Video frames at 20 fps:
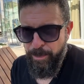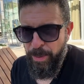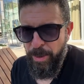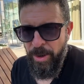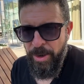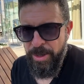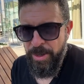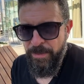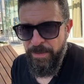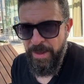
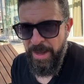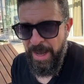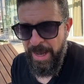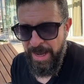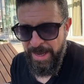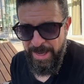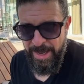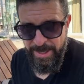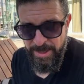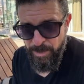part of the
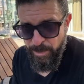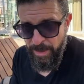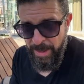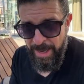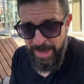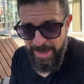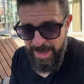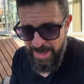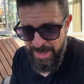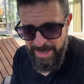
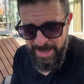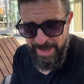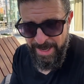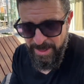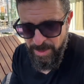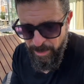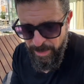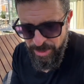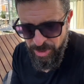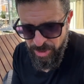
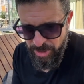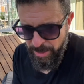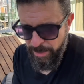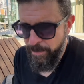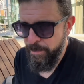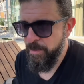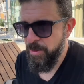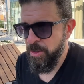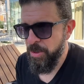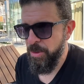IAEA's
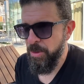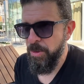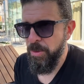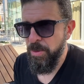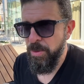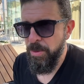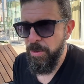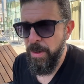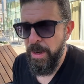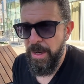mission
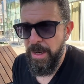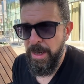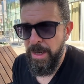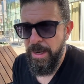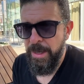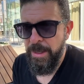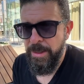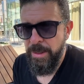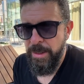to